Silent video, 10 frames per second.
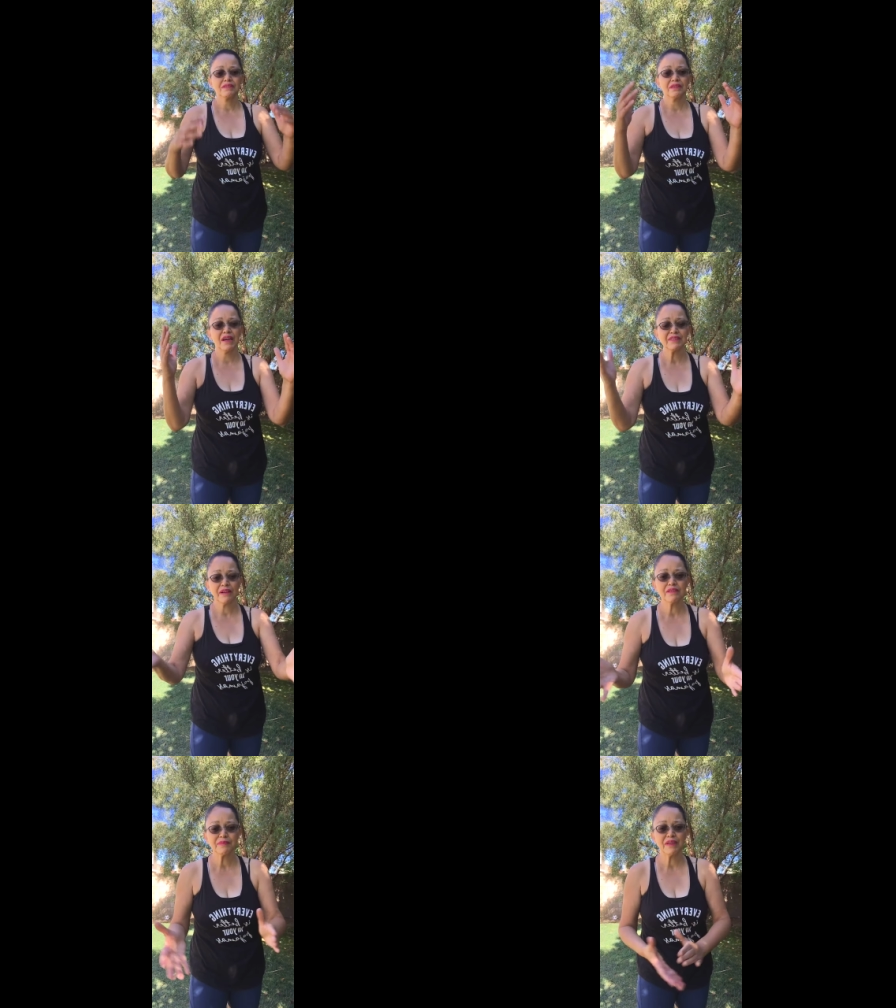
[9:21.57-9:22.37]
That
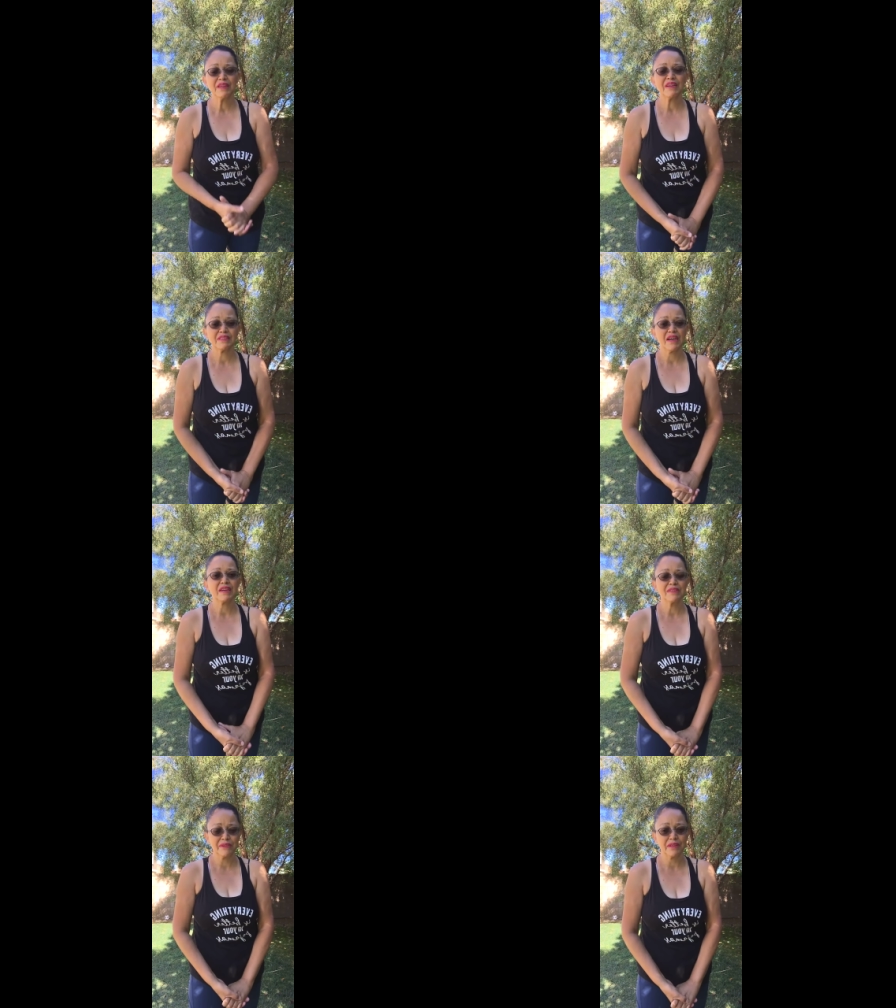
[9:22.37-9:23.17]
tells me, yes, I
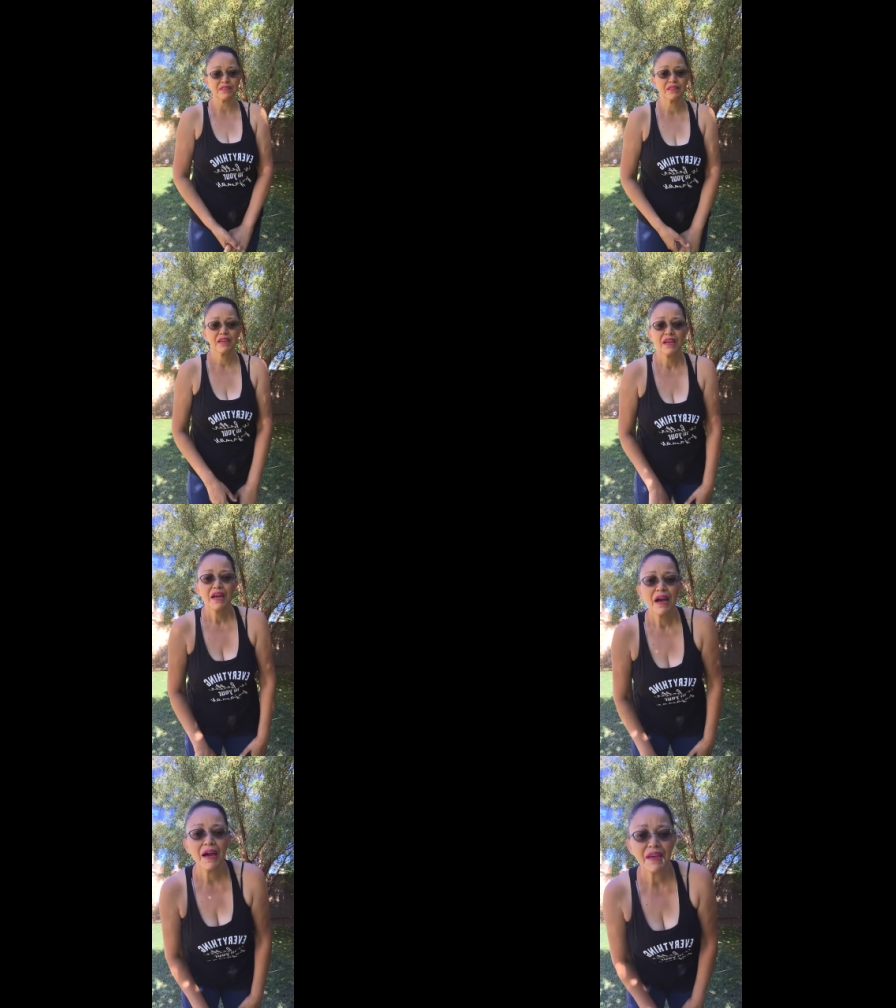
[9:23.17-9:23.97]
can do this.
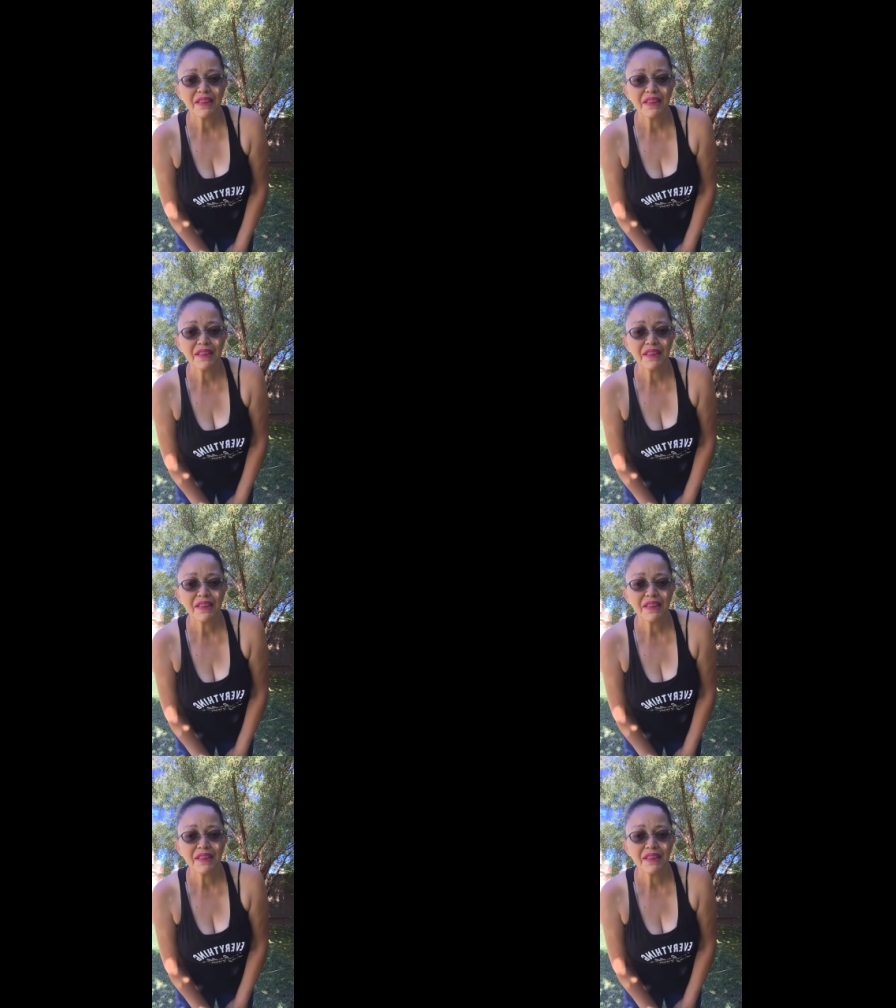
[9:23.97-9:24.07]
Hey,